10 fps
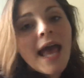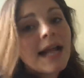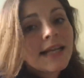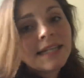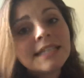
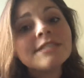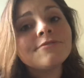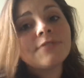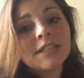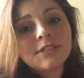And I need to
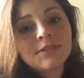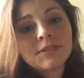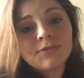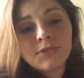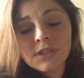fight
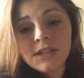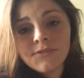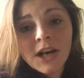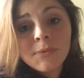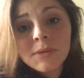for the
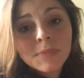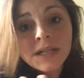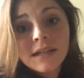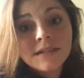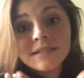environment,
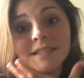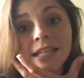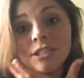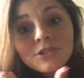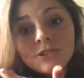because
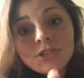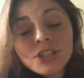nature,